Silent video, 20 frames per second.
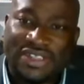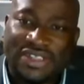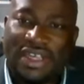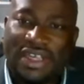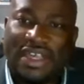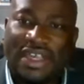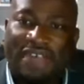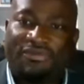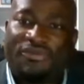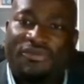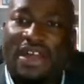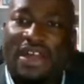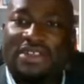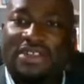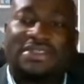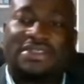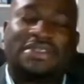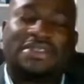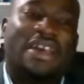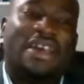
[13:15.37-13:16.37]

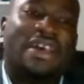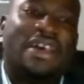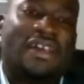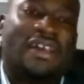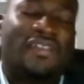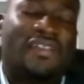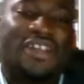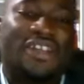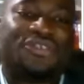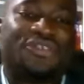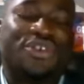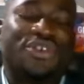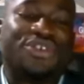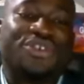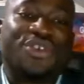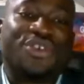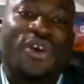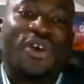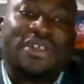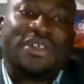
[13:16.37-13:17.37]
deliverance. There's
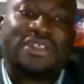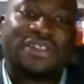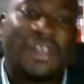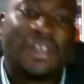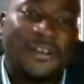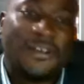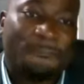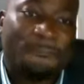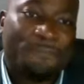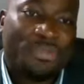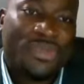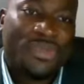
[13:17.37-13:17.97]
rejoicing.